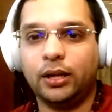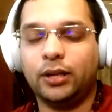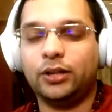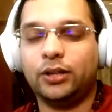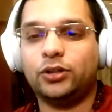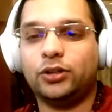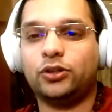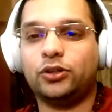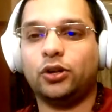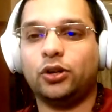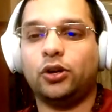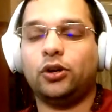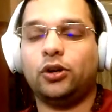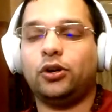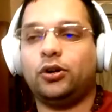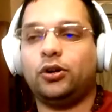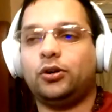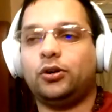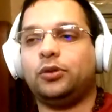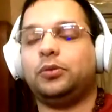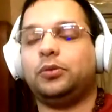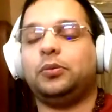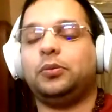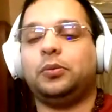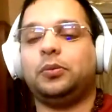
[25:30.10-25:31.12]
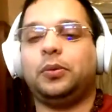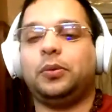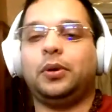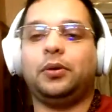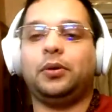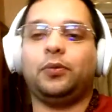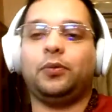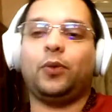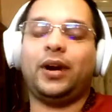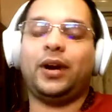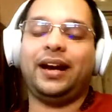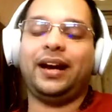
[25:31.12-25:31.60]
So
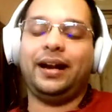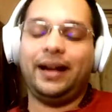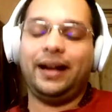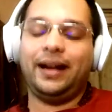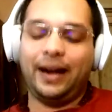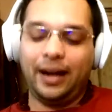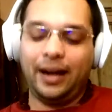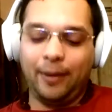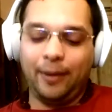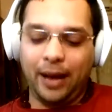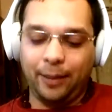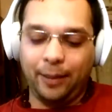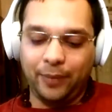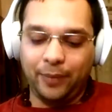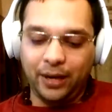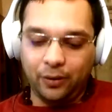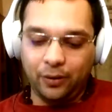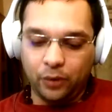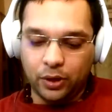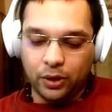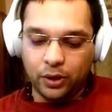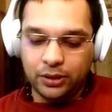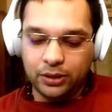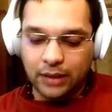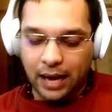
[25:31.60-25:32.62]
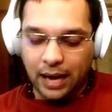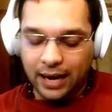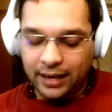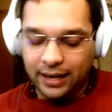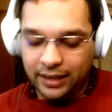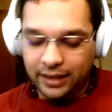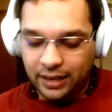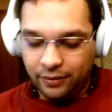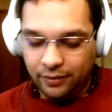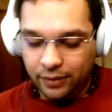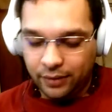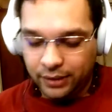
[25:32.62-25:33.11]
what ended up happening was the
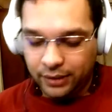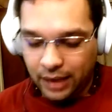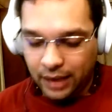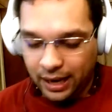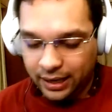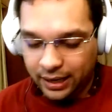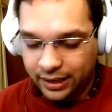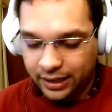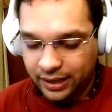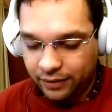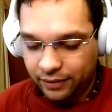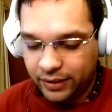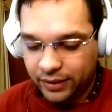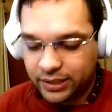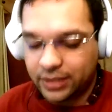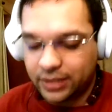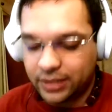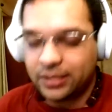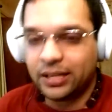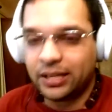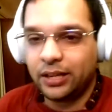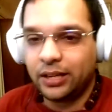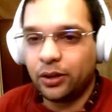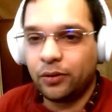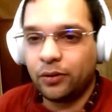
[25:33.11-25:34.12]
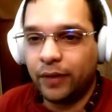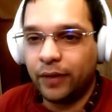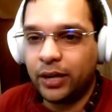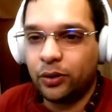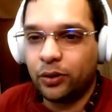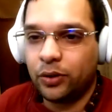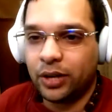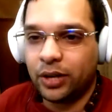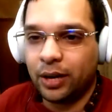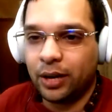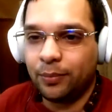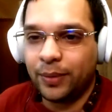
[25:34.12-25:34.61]
Harley Davidson CEO went to
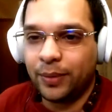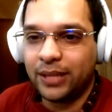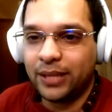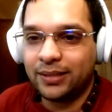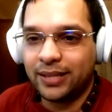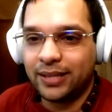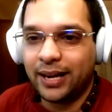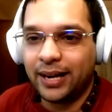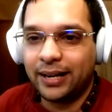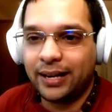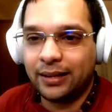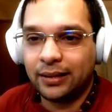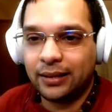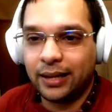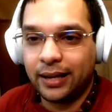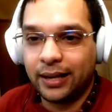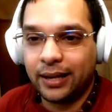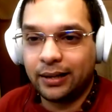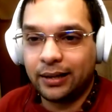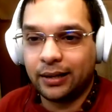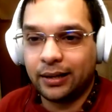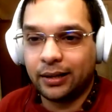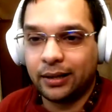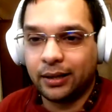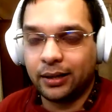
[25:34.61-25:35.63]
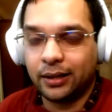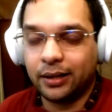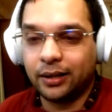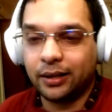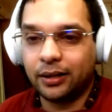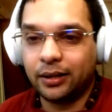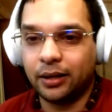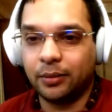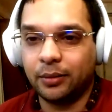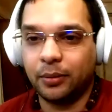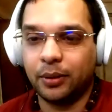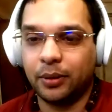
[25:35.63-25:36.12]
Trump and said that,
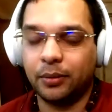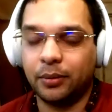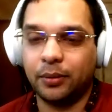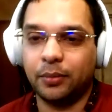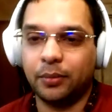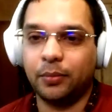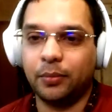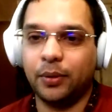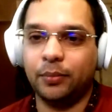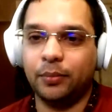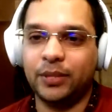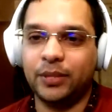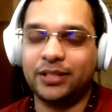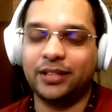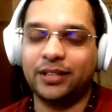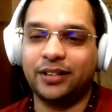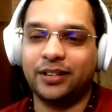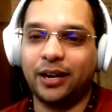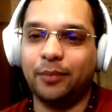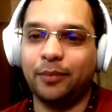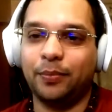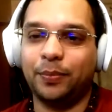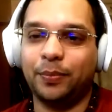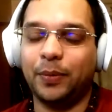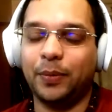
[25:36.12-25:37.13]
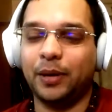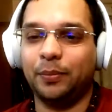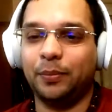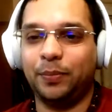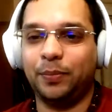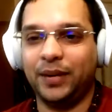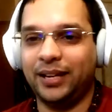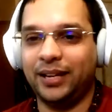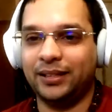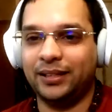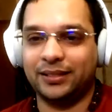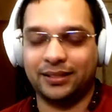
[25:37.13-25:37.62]
Mr. Trump,
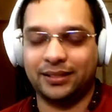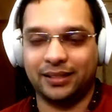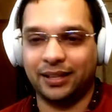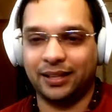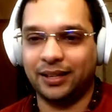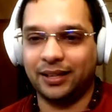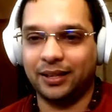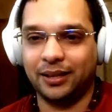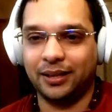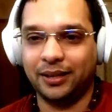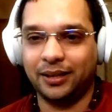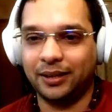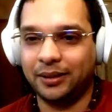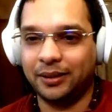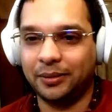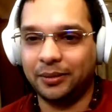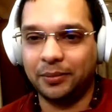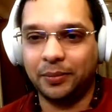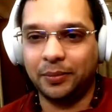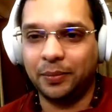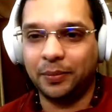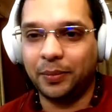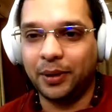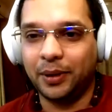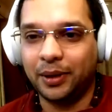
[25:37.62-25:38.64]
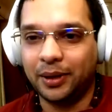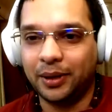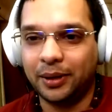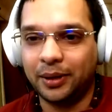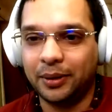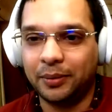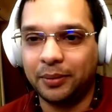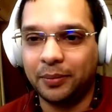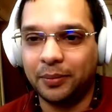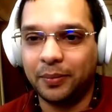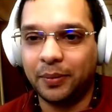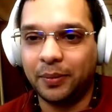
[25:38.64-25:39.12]
please
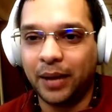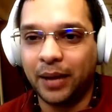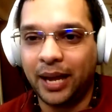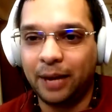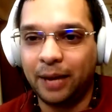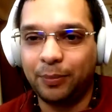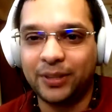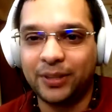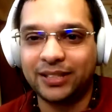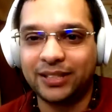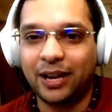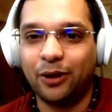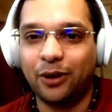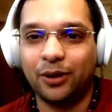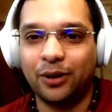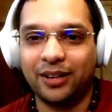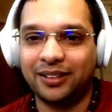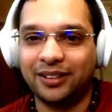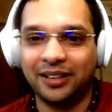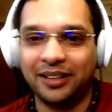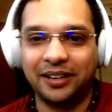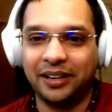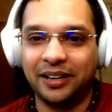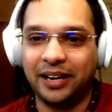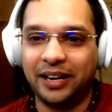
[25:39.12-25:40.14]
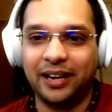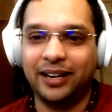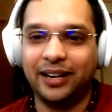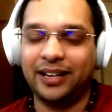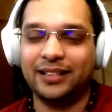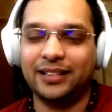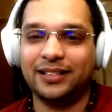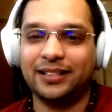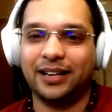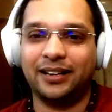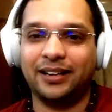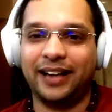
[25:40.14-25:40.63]
help us out. The
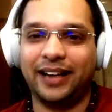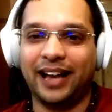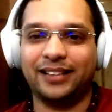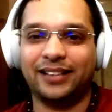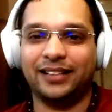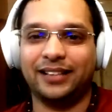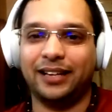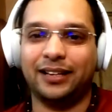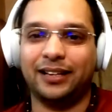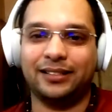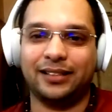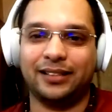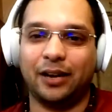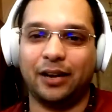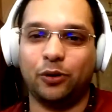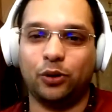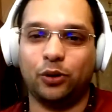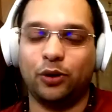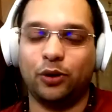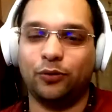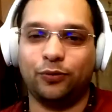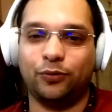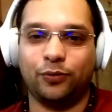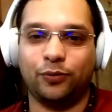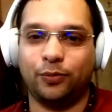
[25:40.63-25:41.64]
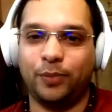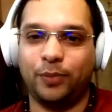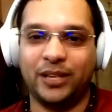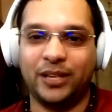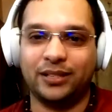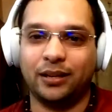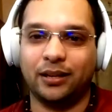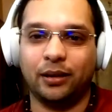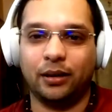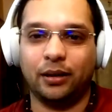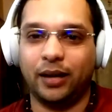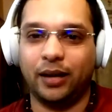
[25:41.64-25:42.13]
Indians are taxing us out of
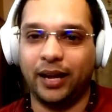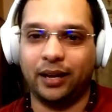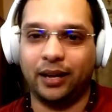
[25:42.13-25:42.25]
business,